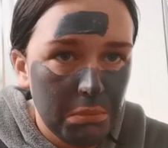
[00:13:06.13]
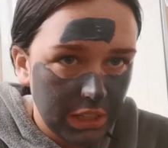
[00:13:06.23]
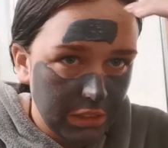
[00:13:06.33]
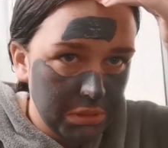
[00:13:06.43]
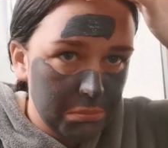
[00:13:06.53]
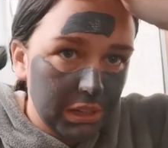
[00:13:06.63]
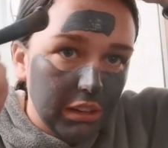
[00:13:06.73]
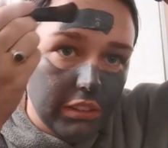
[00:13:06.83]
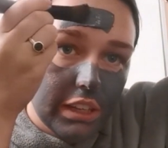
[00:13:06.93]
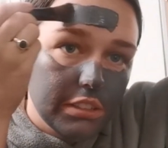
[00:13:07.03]
many people
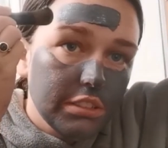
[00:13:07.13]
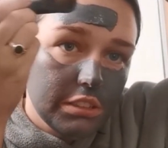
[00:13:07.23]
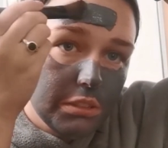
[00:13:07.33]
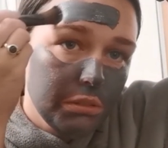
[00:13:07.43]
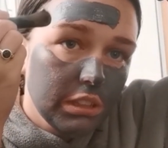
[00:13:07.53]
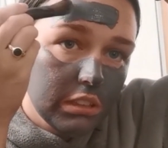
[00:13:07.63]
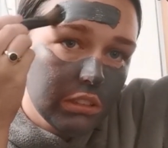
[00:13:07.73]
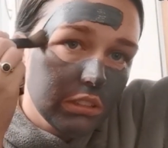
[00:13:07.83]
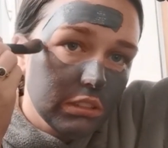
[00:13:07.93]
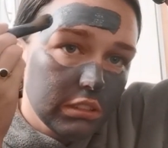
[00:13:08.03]
out there do
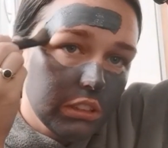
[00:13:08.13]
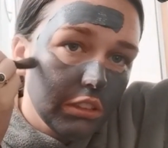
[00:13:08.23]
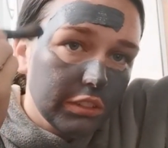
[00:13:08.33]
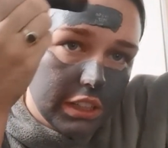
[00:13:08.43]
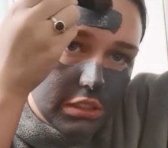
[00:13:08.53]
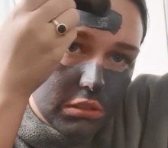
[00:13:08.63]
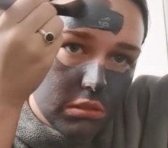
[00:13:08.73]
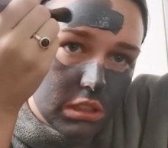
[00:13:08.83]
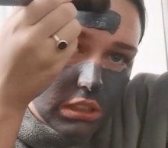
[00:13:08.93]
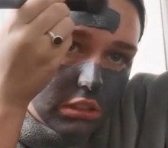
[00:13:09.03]

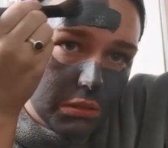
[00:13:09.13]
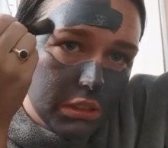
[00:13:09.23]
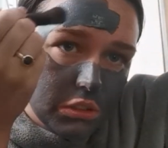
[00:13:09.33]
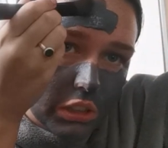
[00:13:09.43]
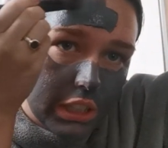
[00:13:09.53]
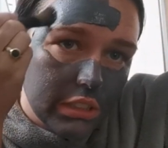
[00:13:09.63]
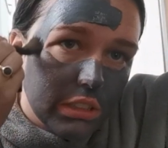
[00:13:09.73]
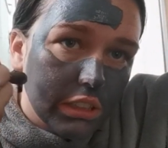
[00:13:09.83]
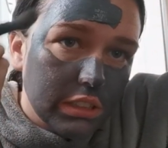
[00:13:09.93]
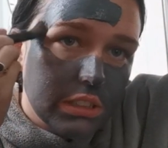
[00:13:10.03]
facials and do enjoy it, so
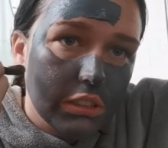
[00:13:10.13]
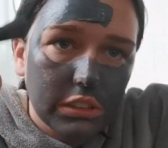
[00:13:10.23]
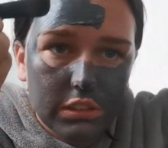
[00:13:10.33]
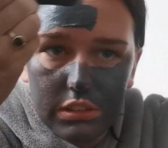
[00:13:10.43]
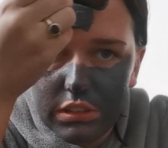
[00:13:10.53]
that's good.